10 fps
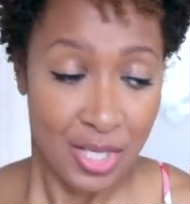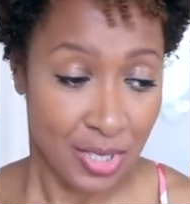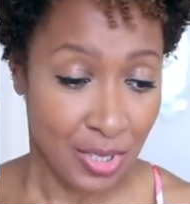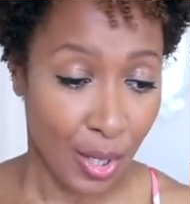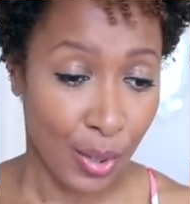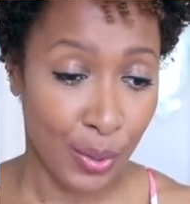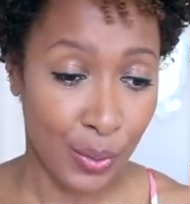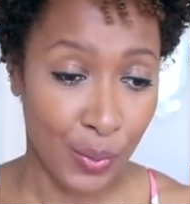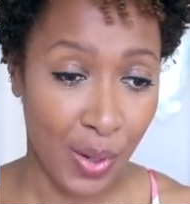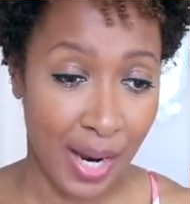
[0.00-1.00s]

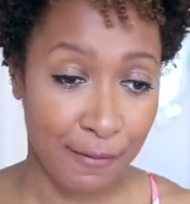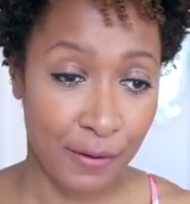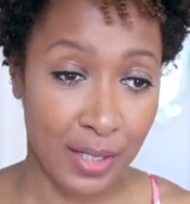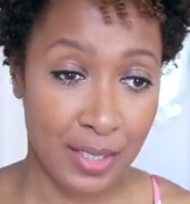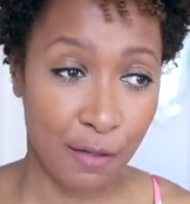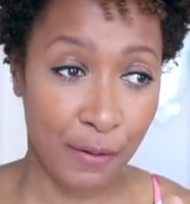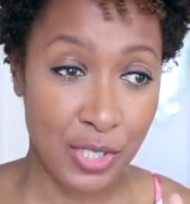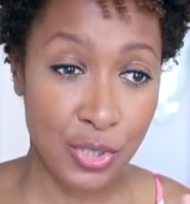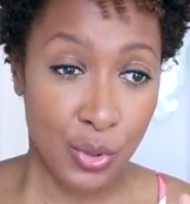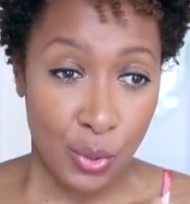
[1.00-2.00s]
So I figured if I
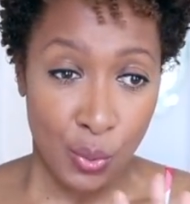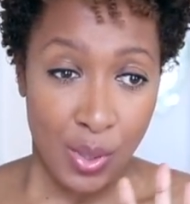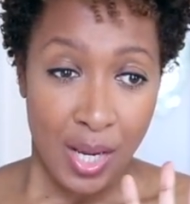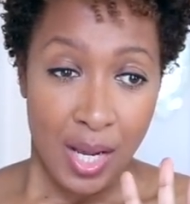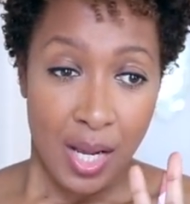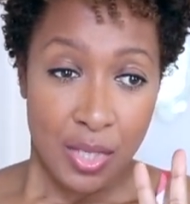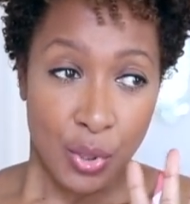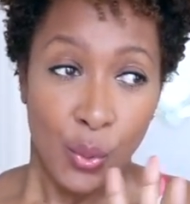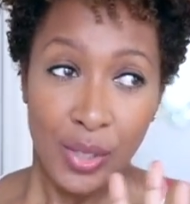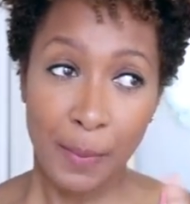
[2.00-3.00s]
do
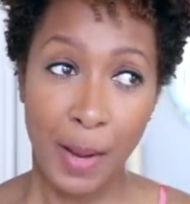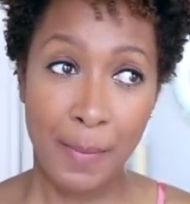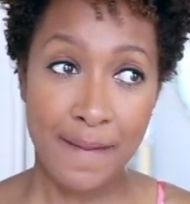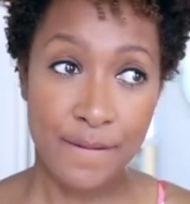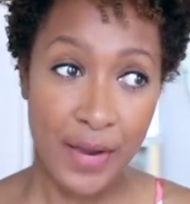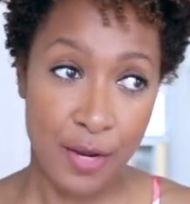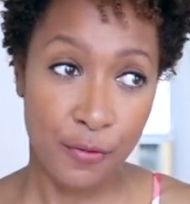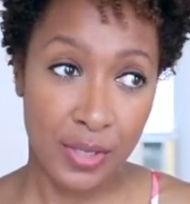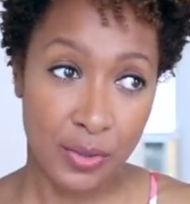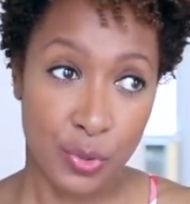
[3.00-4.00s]
talking about my
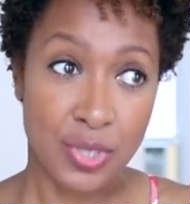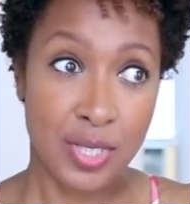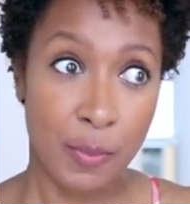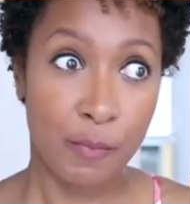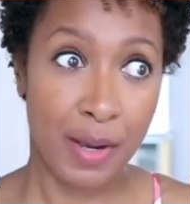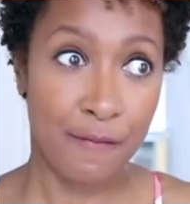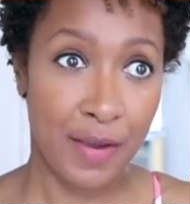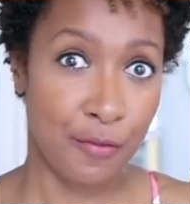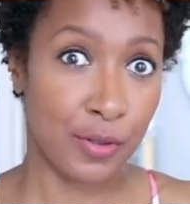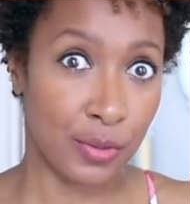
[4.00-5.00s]
favorite or some of my
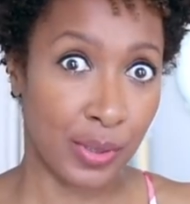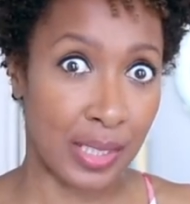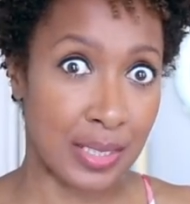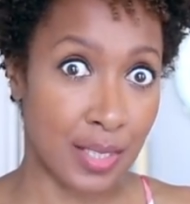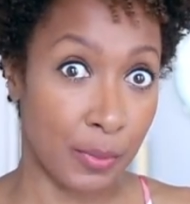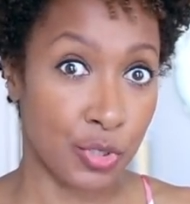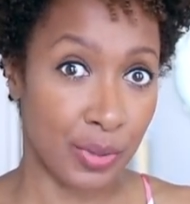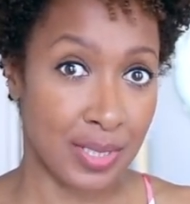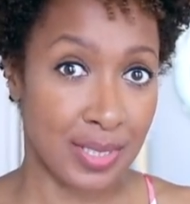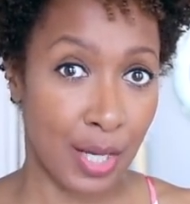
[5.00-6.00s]
favorite looking summer
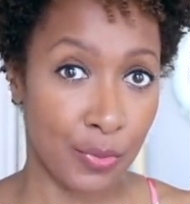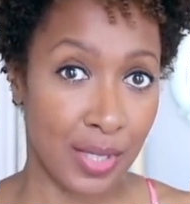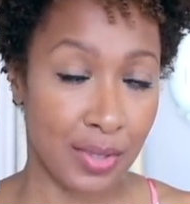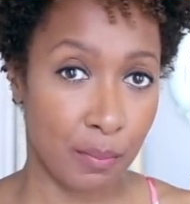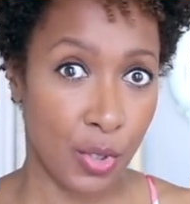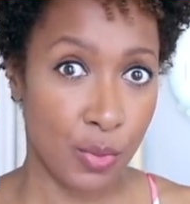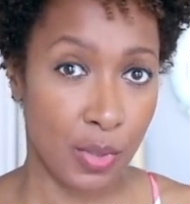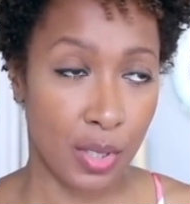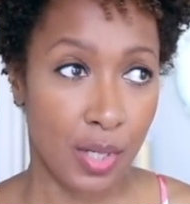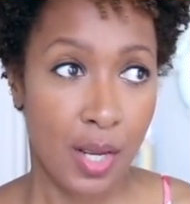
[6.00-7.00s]
dresses out there at the
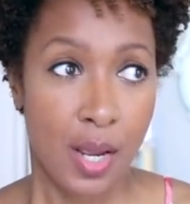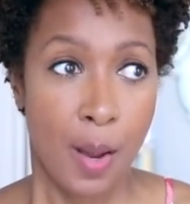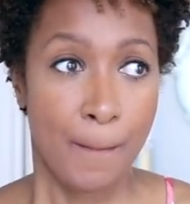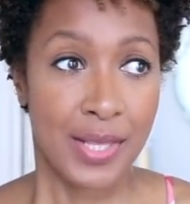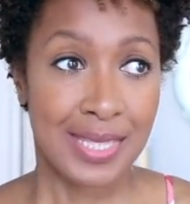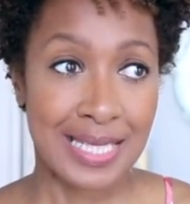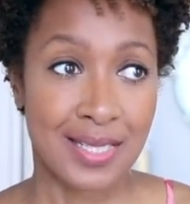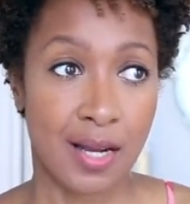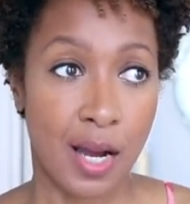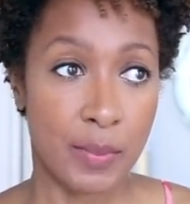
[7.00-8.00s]
moment, but
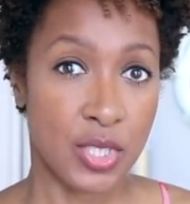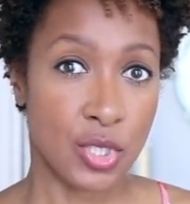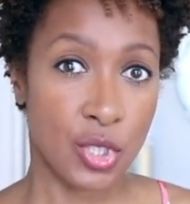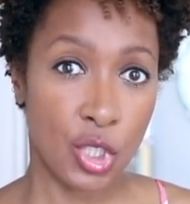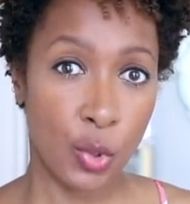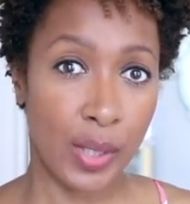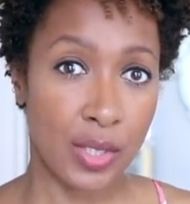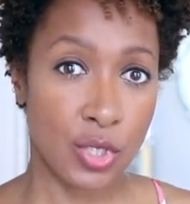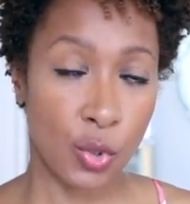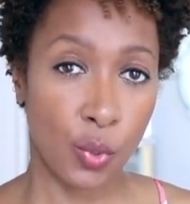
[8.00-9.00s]
this time skew
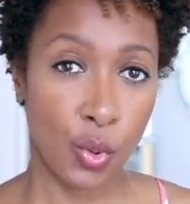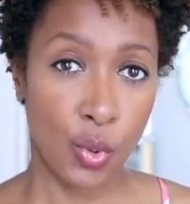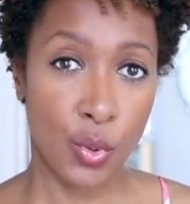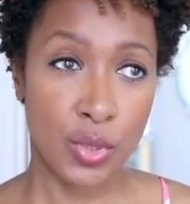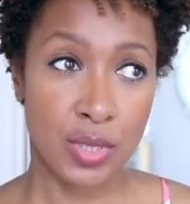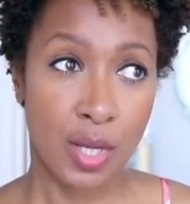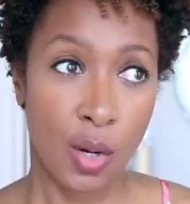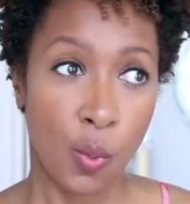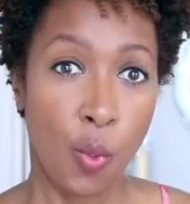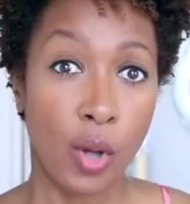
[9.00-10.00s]
it towards
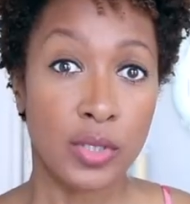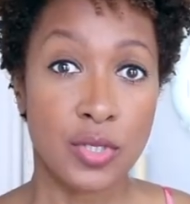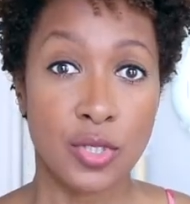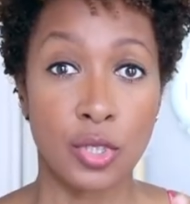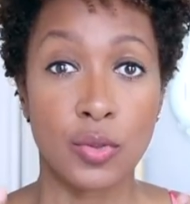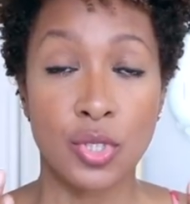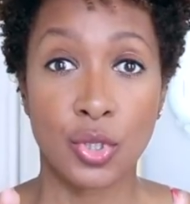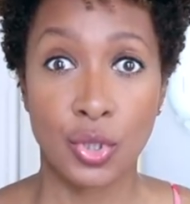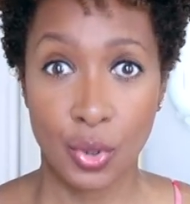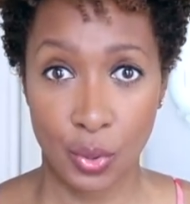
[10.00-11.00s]
what
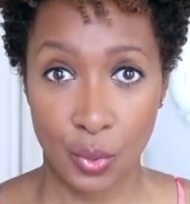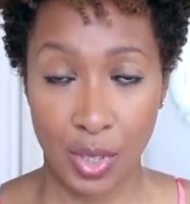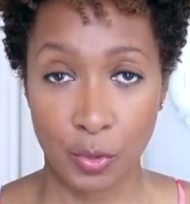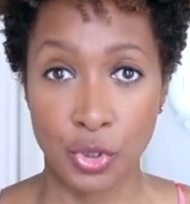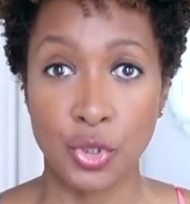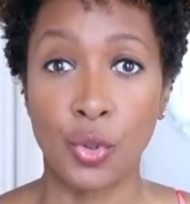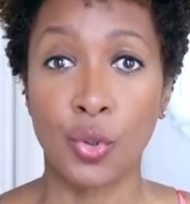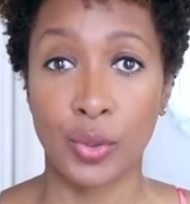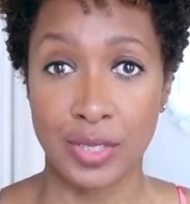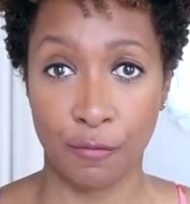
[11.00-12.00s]
suits you and
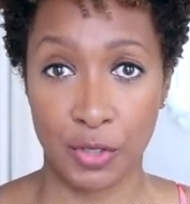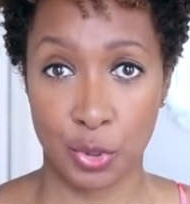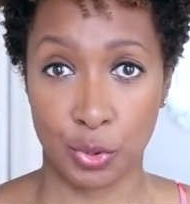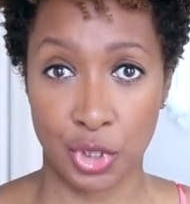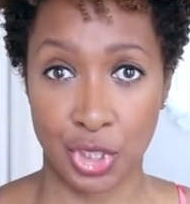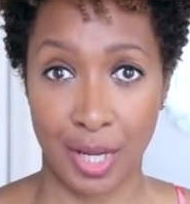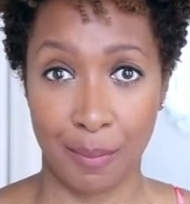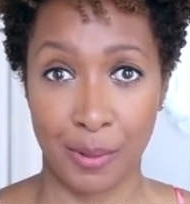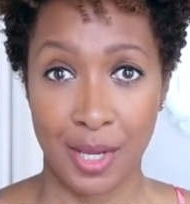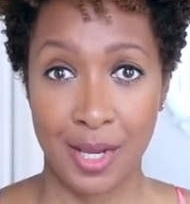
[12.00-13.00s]
your individual shape.